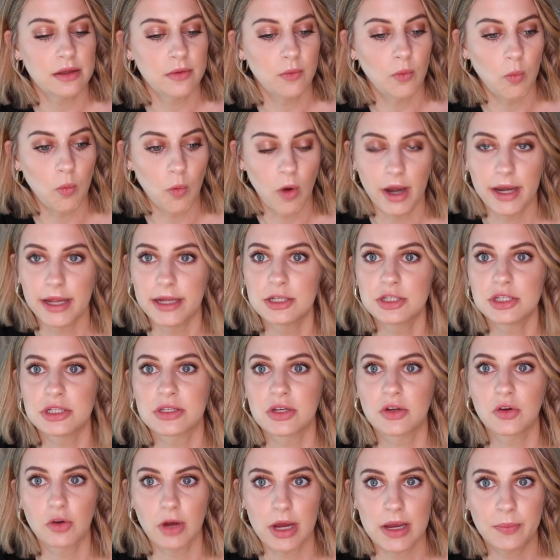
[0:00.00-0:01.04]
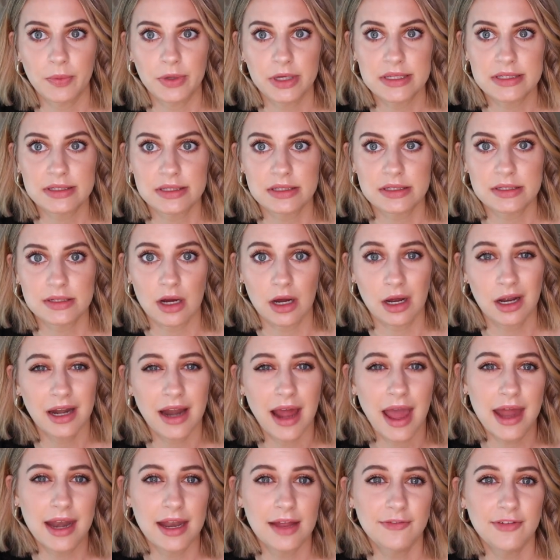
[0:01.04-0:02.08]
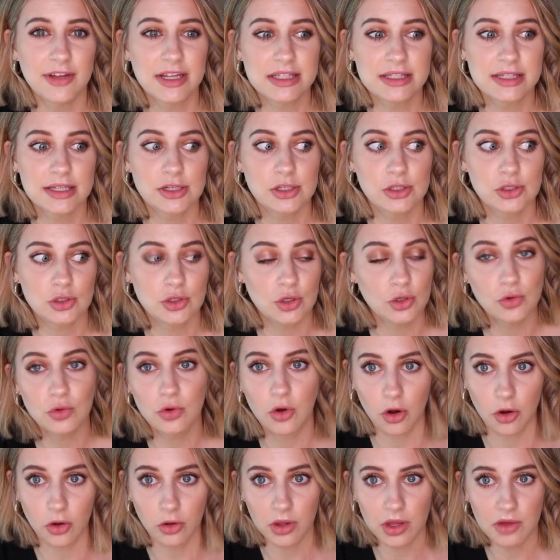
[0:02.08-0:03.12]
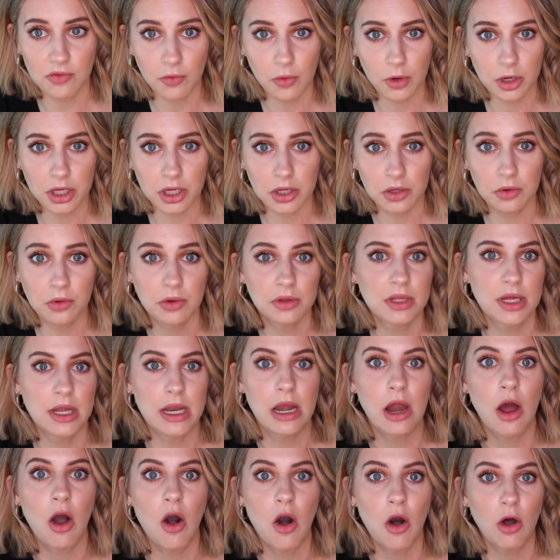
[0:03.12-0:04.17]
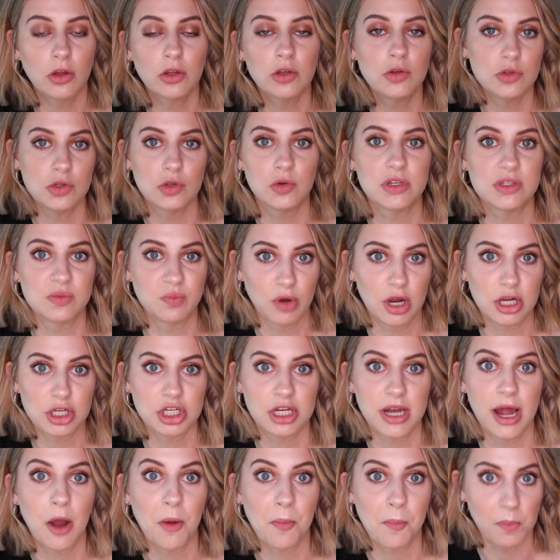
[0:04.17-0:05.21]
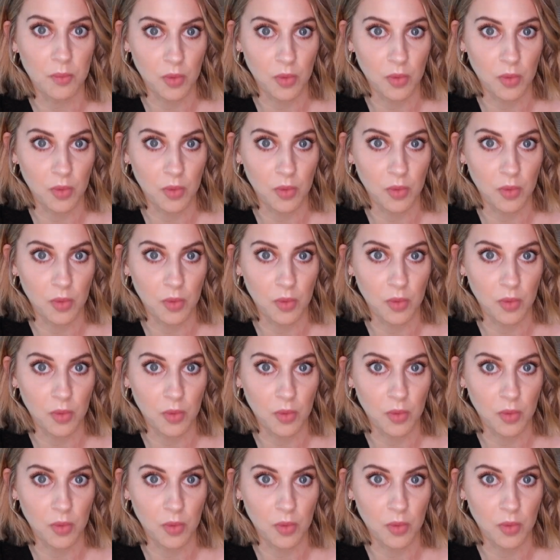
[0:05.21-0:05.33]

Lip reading: 1 inch is a great place to start. And if it's too curly for you, then all you do is brush it out